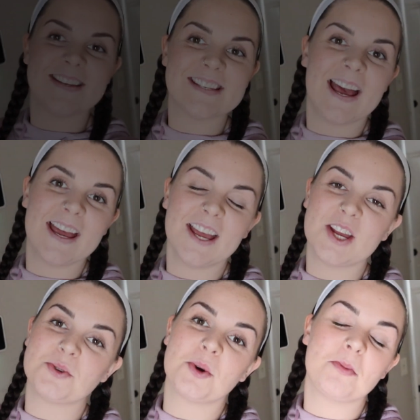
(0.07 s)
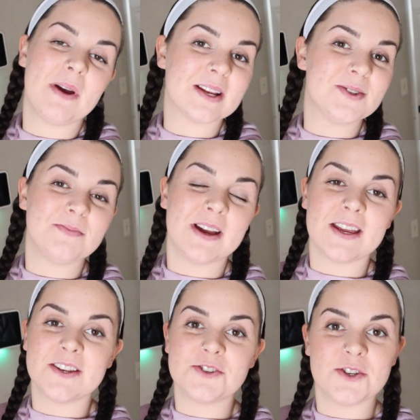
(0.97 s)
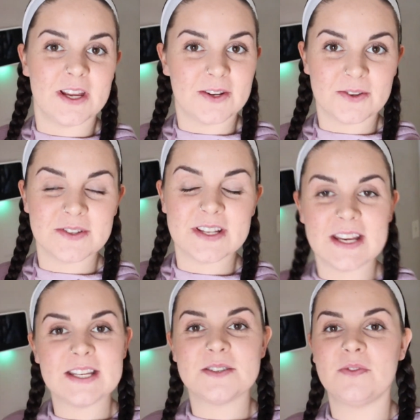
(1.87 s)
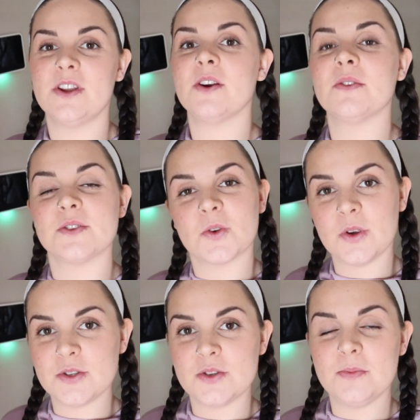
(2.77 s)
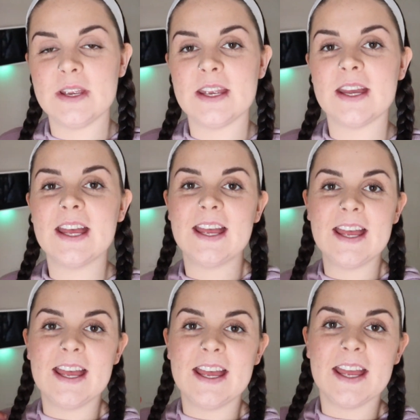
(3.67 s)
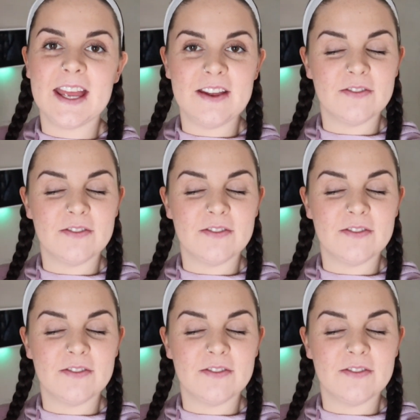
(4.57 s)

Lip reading: Hi guys, welcome back to my channel. Today's video is going to be a